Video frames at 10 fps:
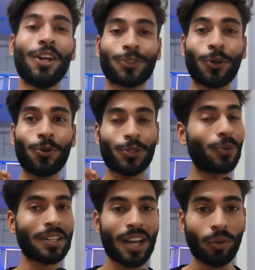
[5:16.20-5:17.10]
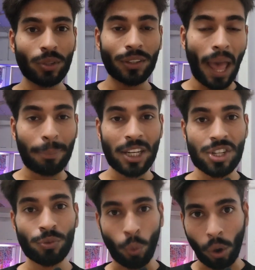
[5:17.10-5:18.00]
So you can download the
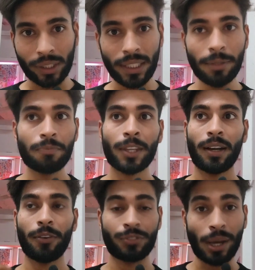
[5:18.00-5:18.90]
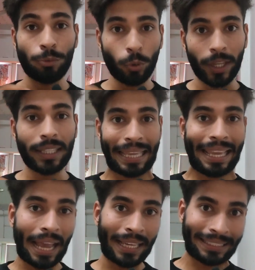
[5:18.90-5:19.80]
application Wakie,
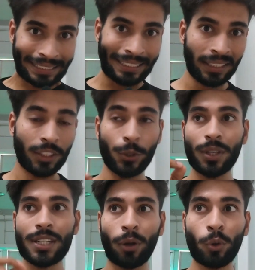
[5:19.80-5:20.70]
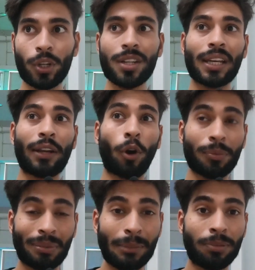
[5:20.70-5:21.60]
W-A-K-I-E. You can download it, and
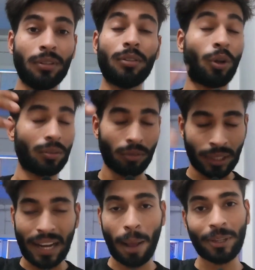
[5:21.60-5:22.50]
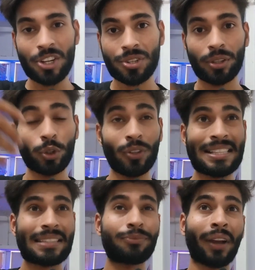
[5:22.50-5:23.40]
on that application you'll
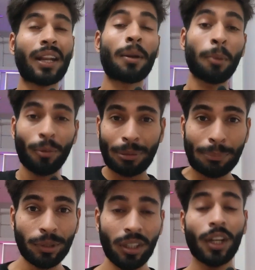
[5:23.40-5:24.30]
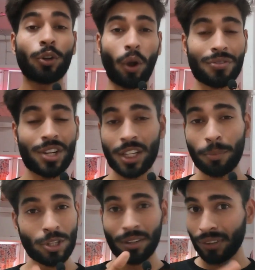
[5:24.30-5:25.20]
find a number of people conversating
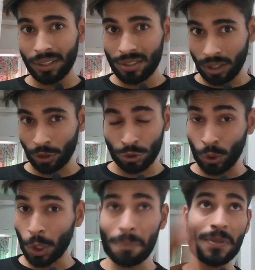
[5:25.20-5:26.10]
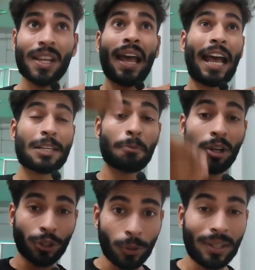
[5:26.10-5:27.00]
about different groups. As
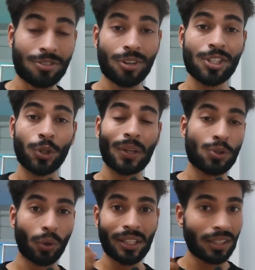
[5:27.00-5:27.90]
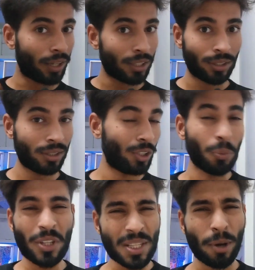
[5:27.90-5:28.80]
per your interest, you can join a
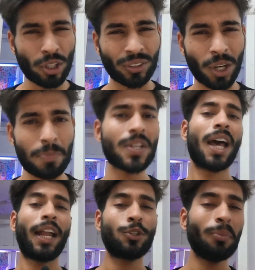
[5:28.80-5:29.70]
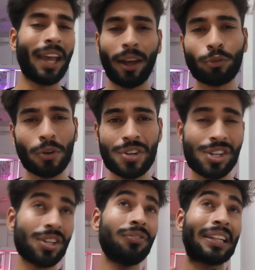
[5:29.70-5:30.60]
numerous amount of groups, and you may have
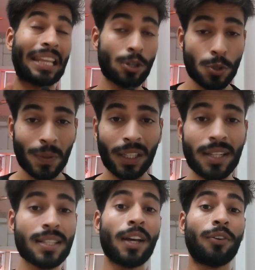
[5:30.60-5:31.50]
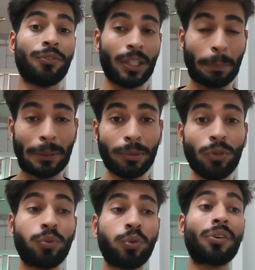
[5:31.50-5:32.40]
conversation with native speakers, with the people
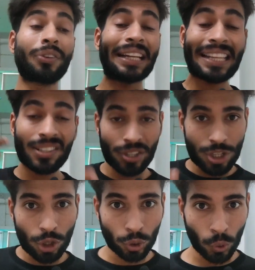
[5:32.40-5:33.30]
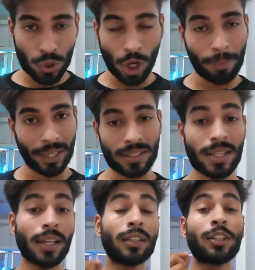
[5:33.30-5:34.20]
who are really interested on those topics.
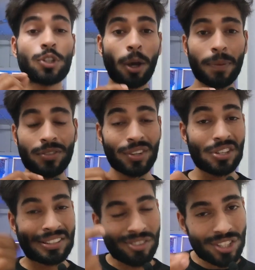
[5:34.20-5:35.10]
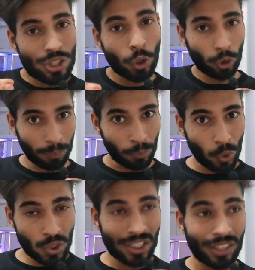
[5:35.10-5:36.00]
The topics which interest you the
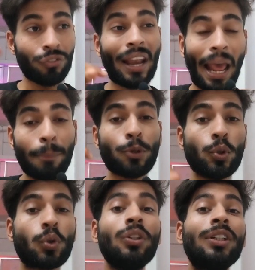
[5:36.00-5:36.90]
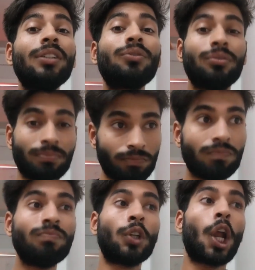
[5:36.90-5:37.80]
most will help you to
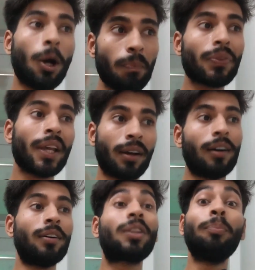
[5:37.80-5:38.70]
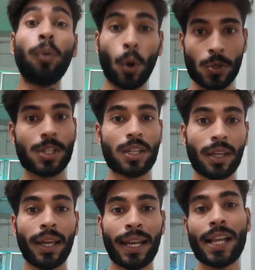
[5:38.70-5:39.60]
learn, the
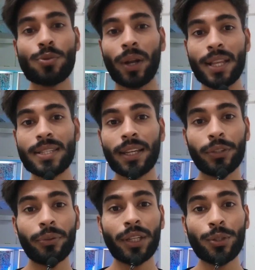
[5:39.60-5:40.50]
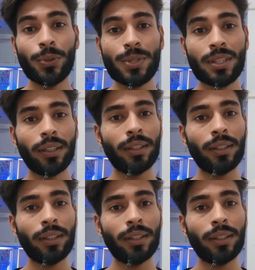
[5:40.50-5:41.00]
most. Next one is you can use